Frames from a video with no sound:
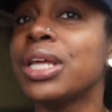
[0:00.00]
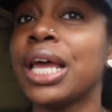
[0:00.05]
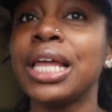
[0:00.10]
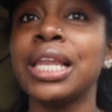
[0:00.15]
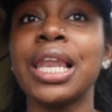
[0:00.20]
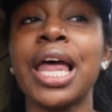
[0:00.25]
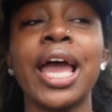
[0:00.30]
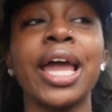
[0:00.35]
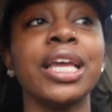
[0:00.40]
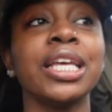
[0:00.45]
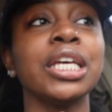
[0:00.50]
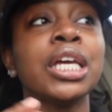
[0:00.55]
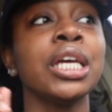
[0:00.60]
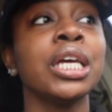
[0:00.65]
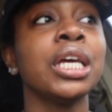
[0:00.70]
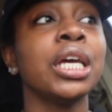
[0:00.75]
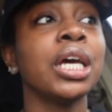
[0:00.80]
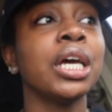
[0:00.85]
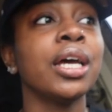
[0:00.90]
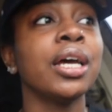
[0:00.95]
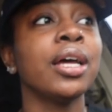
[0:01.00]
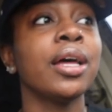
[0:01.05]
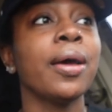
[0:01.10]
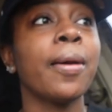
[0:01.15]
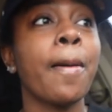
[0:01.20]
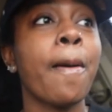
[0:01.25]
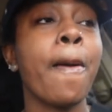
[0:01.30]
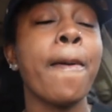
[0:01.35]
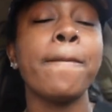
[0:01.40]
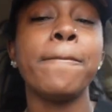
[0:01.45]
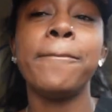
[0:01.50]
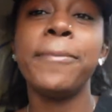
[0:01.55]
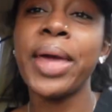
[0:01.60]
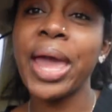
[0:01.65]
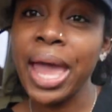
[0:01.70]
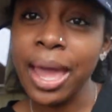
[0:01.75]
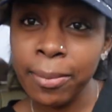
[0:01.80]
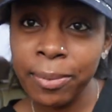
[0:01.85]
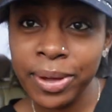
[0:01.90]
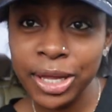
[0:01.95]
They like
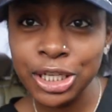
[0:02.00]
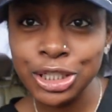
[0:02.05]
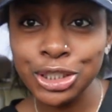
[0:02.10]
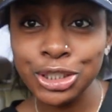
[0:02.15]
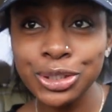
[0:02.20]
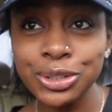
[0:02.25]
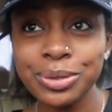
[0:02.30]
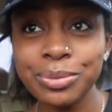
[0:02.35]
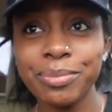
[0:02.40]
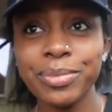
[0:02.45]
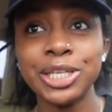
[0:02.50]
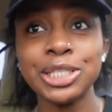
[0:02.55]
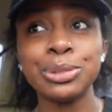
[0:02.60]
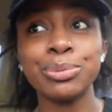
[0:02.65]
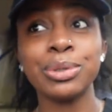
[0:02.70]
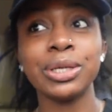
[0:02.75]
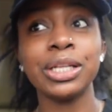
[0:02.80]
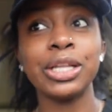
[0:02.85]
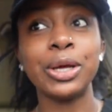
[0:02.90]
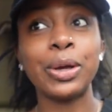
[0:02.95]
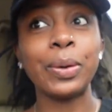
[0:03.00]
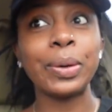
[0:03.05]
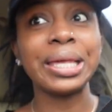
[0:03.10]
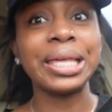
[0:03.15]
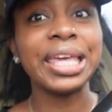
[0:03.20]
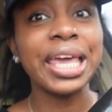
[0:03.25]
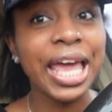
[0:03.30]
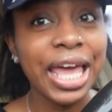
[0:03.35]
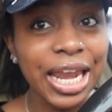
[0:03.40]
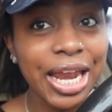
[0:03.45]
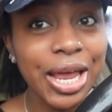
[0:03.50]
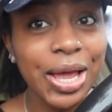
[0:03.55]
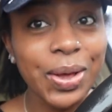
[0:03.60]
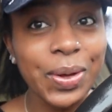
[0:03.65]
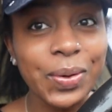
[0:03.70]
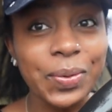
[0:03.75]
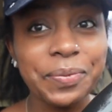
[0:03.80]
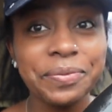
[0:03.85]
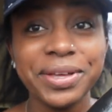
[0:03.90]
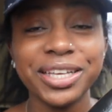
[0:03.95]
Babbage mixed with a little
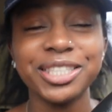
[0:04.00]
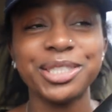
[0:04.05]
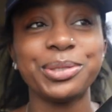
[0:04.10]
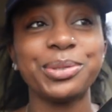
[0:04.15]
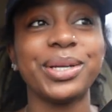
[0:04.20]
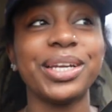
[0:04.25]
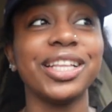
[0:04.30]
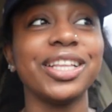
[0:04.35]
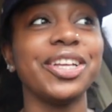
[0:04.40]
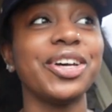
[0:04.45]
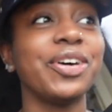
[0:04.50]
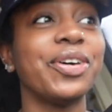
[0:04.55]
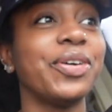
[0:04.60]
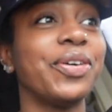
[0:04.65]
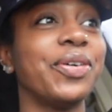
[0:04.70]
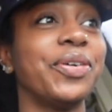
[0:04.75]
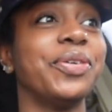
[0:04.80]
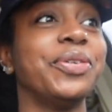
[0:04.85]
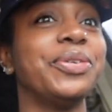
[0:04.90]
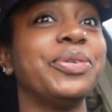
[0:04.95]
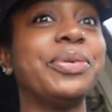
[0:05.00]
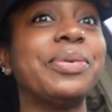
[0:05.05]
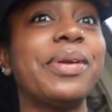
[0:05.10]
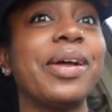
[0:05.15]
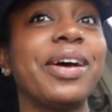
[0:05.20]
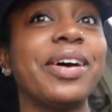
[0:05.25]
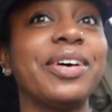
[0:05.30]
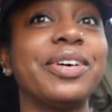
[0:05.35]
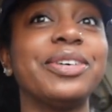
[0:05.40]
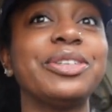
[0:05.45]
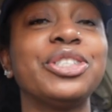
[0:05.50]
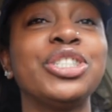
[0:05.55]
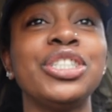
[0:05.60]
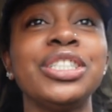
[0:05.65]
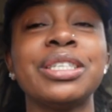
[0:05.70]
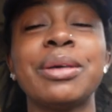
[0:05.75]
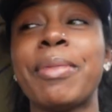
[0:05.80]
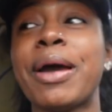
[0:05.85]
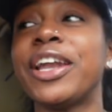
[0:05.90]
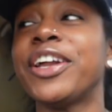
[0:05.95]
ghetto, mixed with a little, you know,
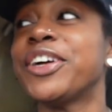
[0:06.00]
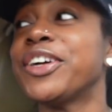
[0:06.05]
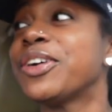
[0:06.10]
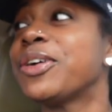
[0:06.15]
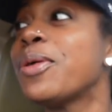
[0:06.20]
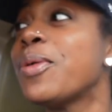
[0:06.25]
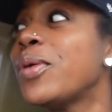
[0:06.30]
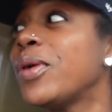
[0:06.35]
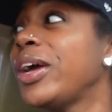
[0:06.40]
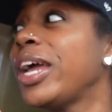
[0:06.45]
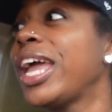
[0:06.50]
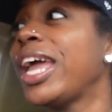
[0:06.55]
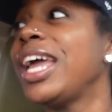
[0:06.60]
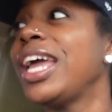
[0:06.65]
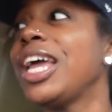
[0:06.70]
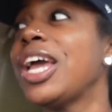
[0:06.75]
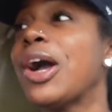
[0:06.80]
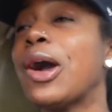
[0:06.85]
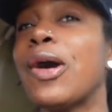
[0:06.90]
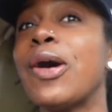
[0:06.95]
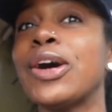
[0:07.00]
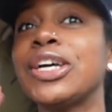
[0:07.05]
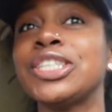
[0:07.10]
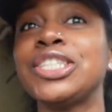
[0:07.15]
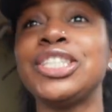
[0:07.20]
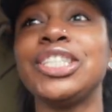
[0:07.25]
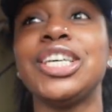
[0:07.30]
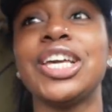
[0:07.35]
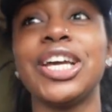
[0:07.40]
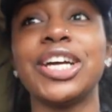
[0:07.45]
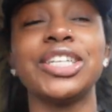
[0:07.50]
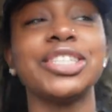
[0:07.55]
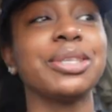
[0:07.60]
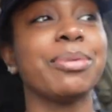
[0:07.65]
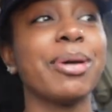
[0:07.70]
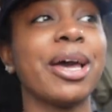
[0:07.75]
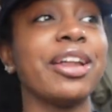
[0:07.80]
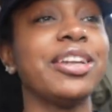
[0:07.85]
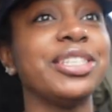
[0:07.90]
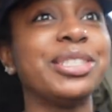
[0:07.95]
she's about her coin. All she cares
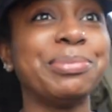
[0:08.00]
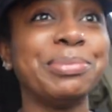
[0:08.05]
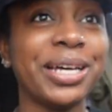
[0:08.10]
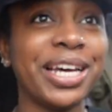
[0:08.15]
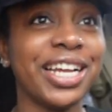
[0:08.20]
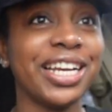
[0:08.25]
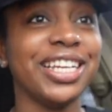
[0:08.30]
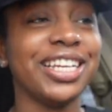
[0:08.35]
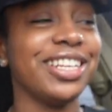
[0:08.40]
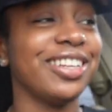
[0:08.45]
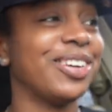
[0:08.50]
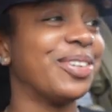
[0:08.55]
about is money.